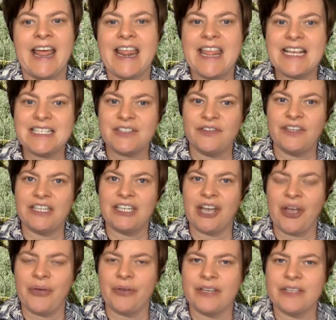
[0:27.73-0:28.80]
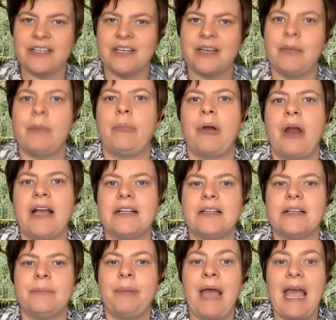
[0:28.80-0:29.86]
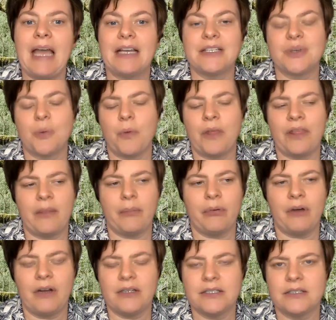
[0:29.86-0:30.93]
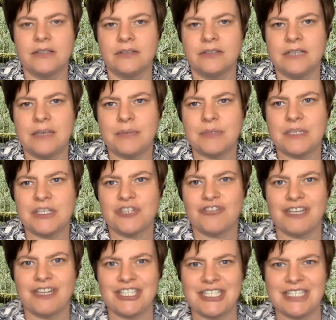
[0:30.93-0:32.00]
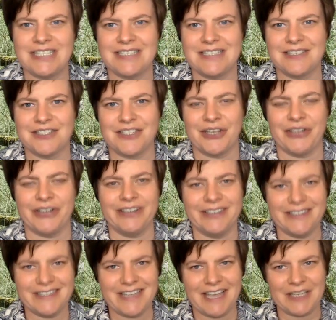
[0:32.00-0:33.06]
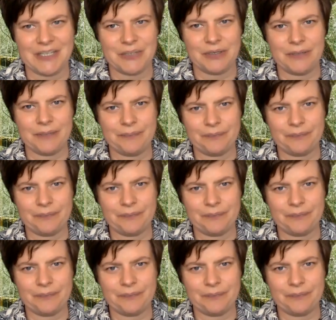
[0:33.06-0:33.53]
this video is going to be packed with practical tips and strategies. So let's get into it.